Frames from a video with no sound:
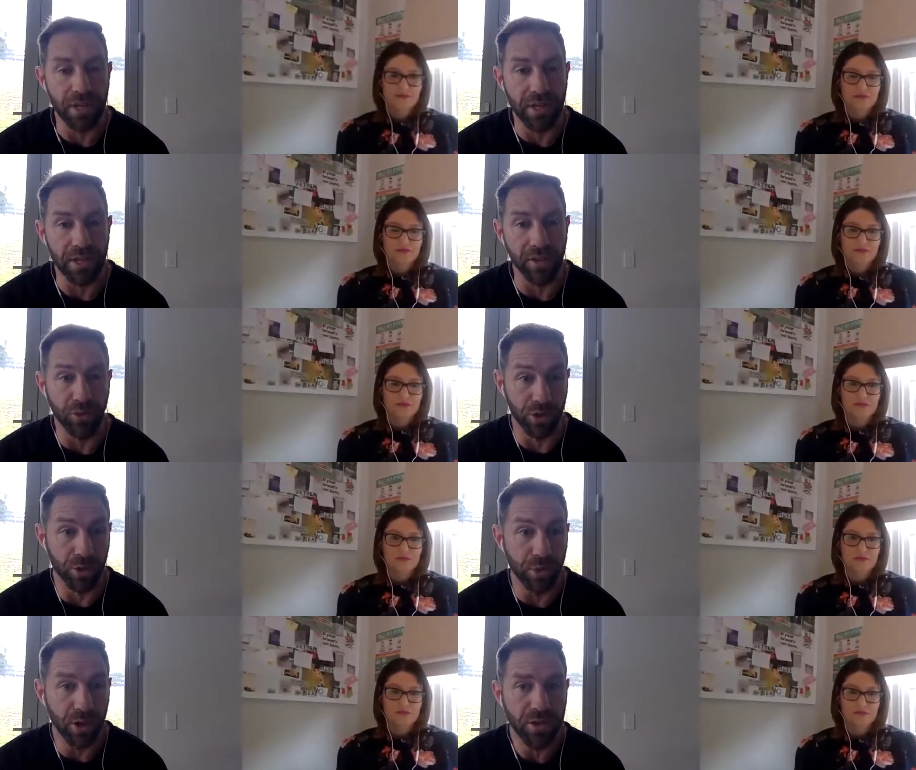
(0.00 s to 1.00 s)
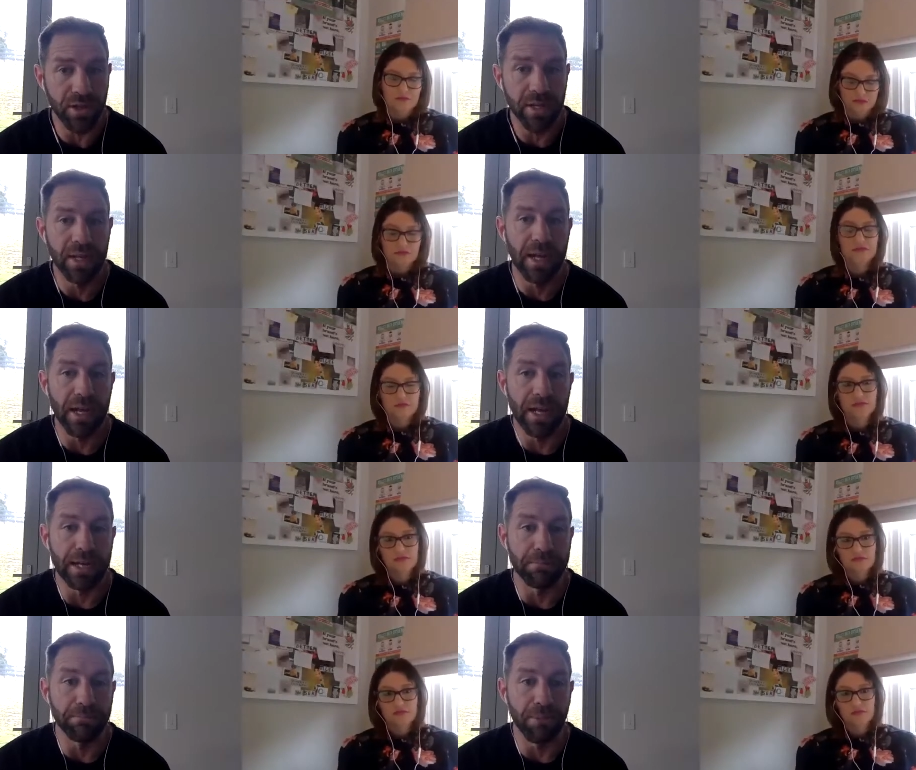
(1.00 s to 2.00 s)
Speaker 1: into the real world
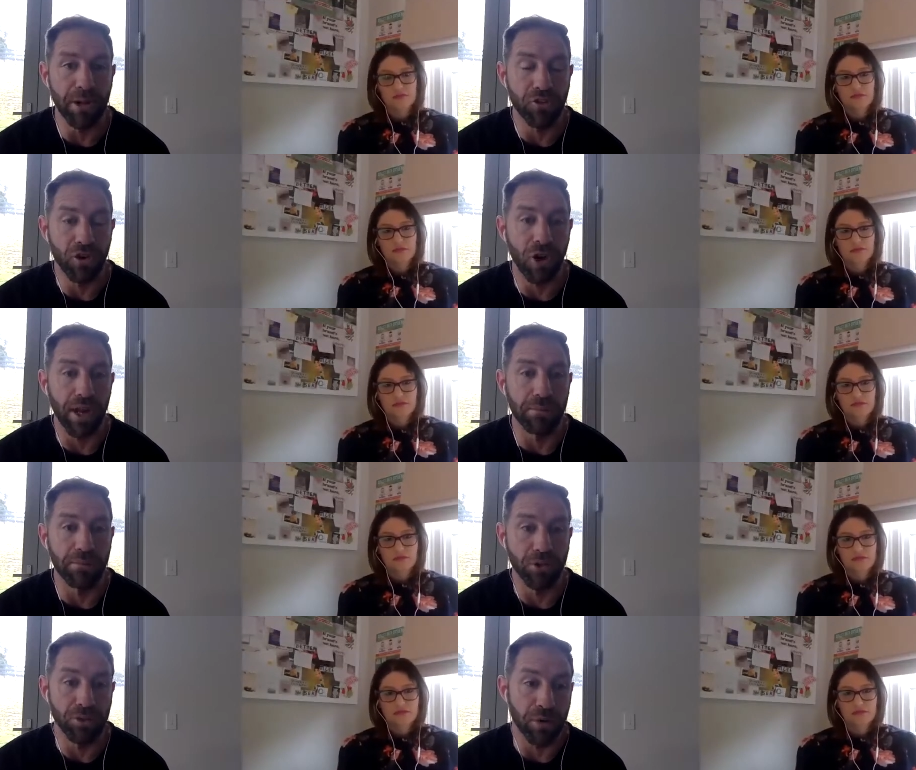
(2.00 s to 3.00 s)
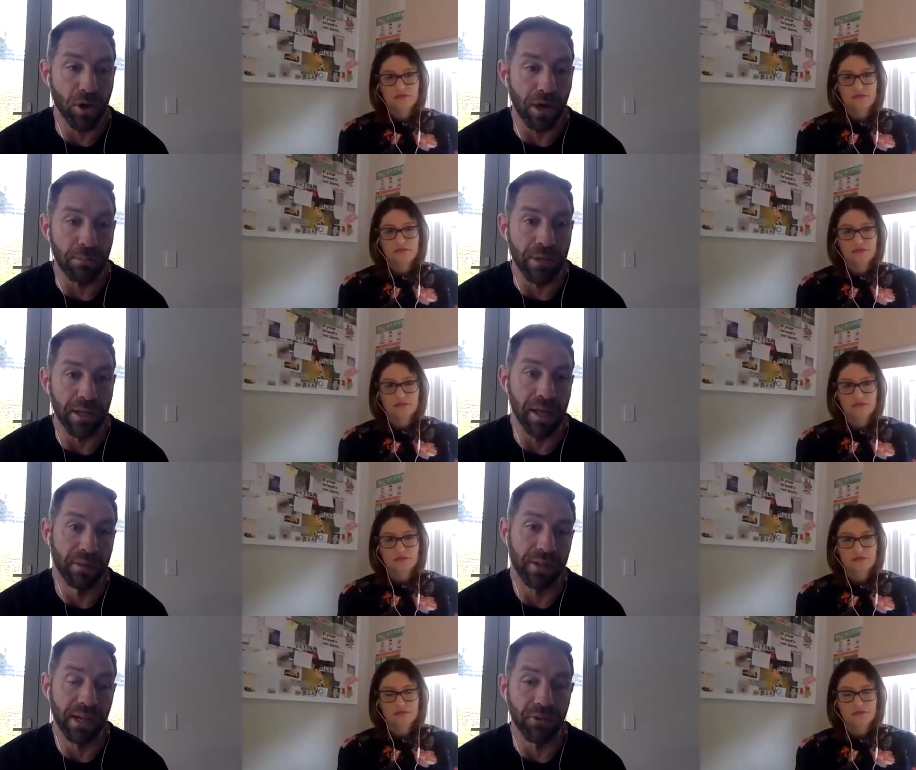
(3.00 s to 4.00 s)
um, by trying to push it behind me and
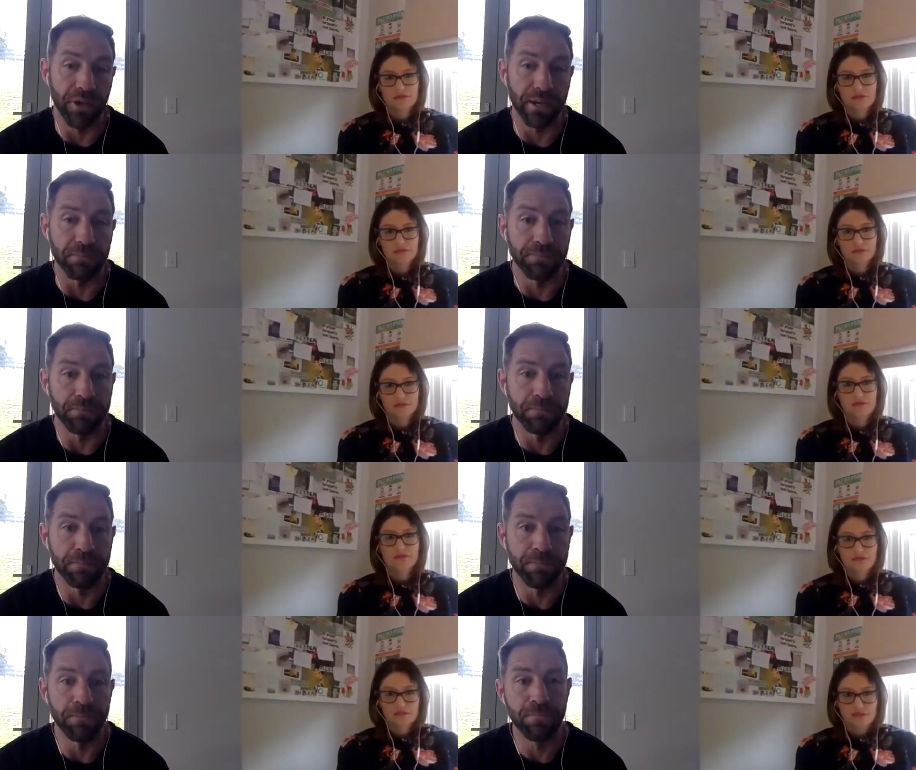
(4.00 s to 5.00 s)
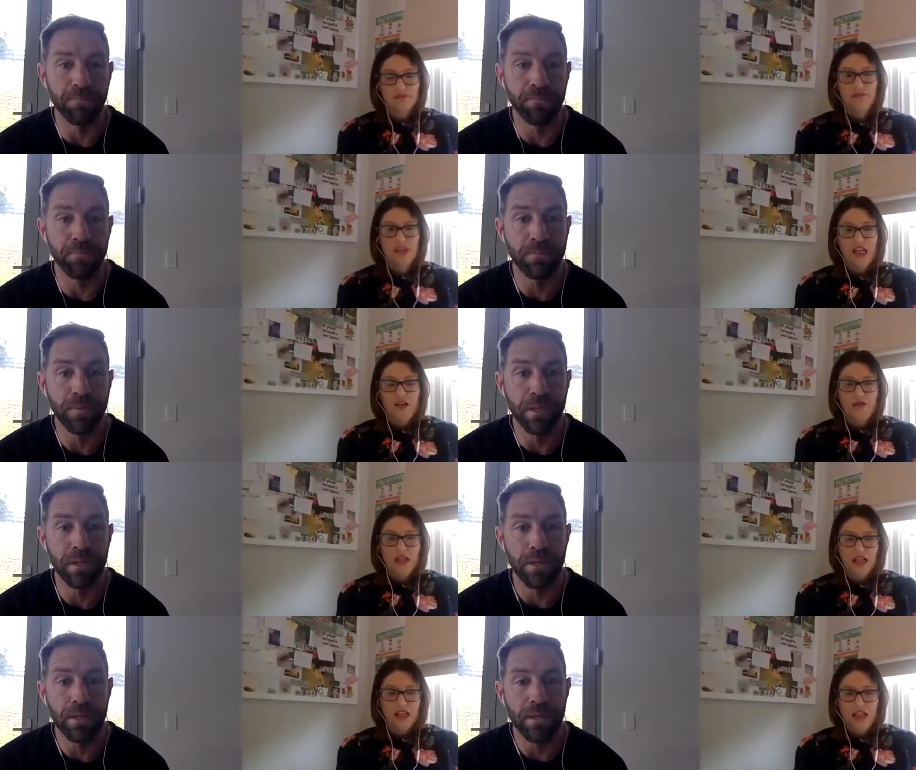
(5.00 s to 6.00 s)
cover it up.
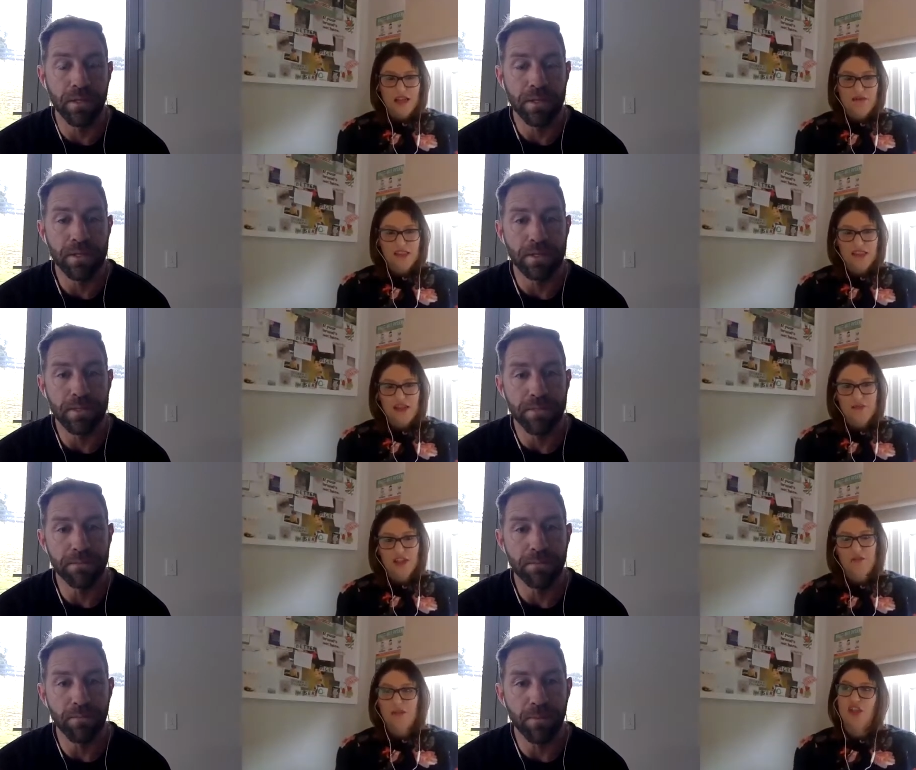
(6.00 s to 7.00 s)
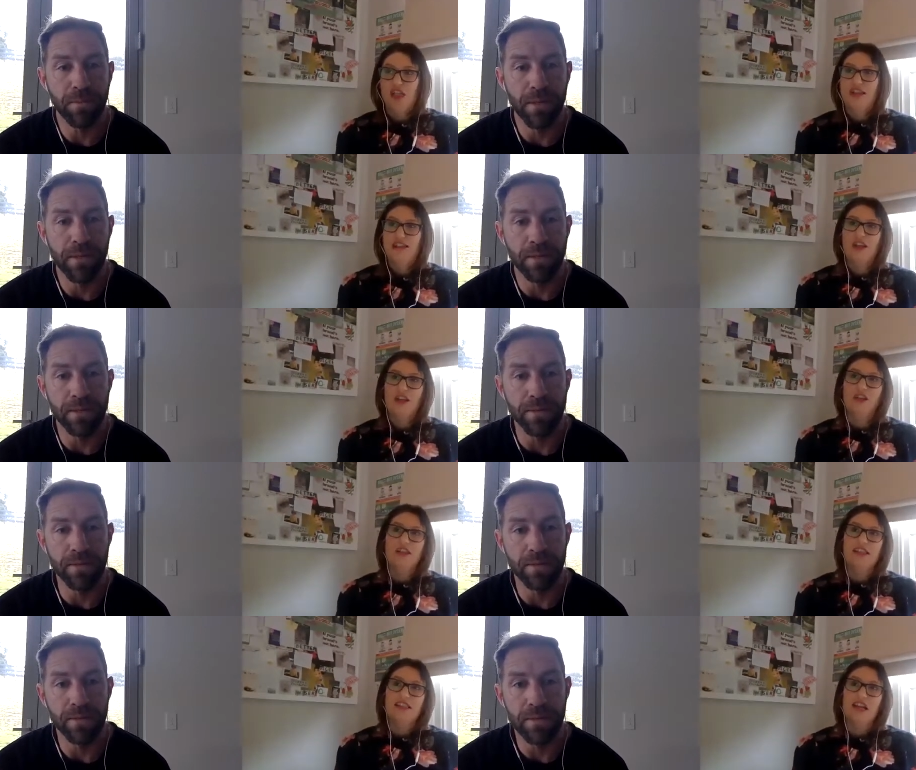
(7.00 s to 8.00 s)
Speaker 2: Well, I have to say, I'm a little bit jealous. I got
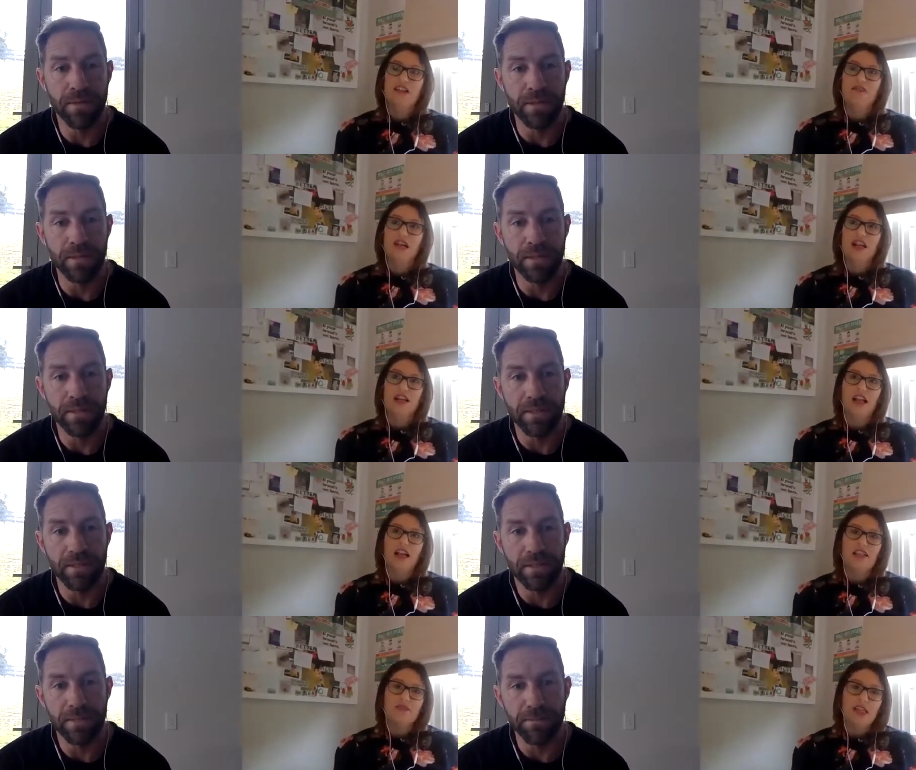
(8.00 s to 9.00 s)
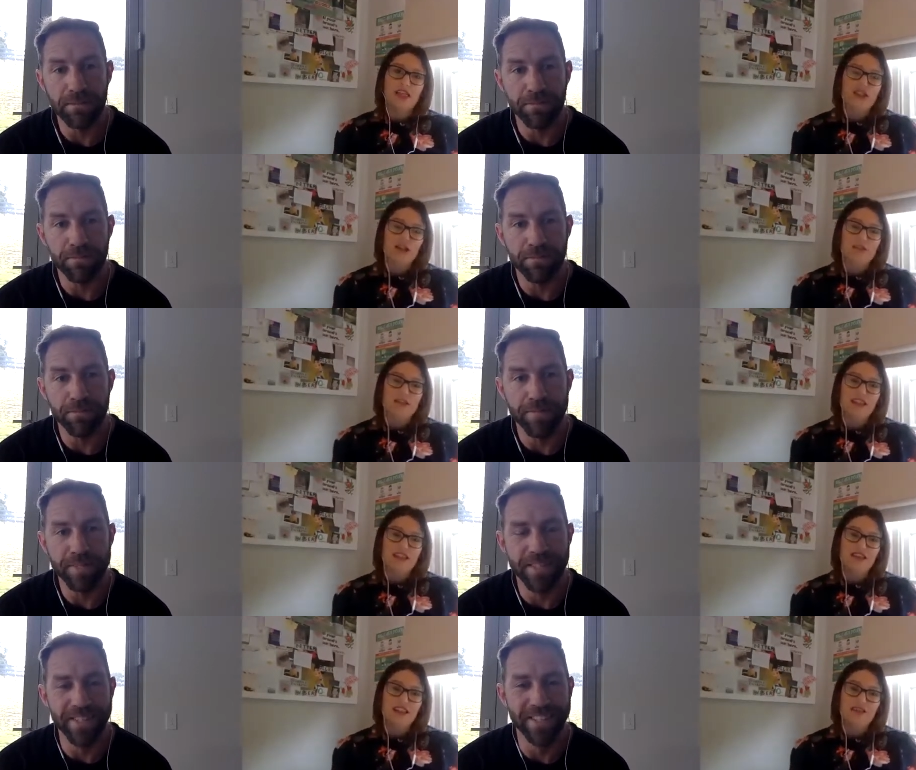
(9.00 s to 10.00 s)
kicked out of art class by the time I was in
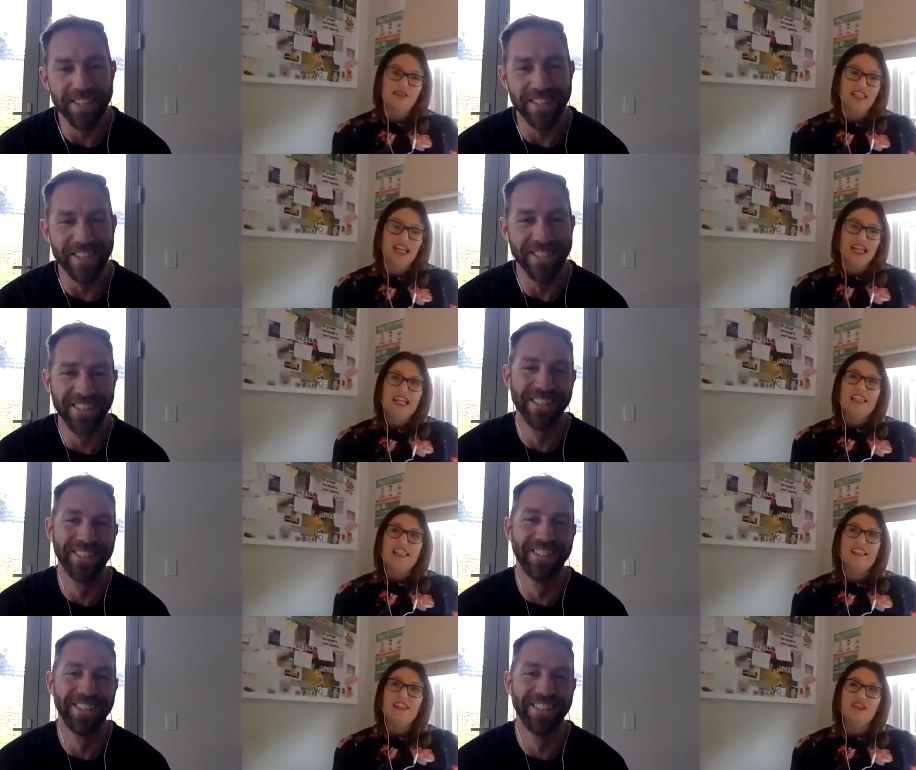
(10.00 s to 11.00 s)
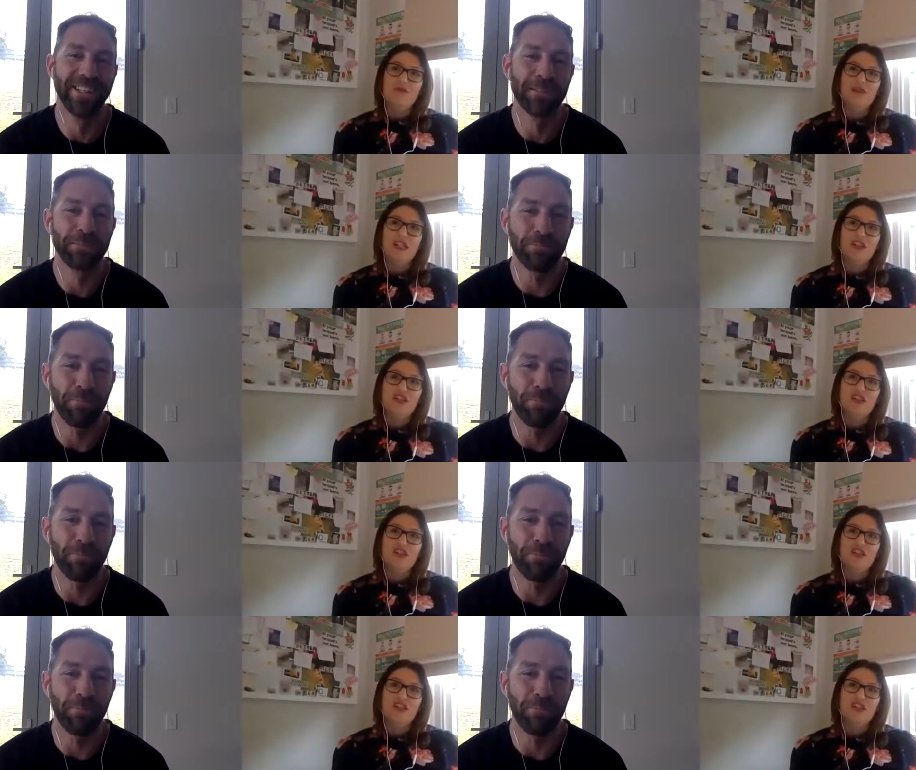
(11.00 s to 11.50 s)
year 11. They said, Don't waste your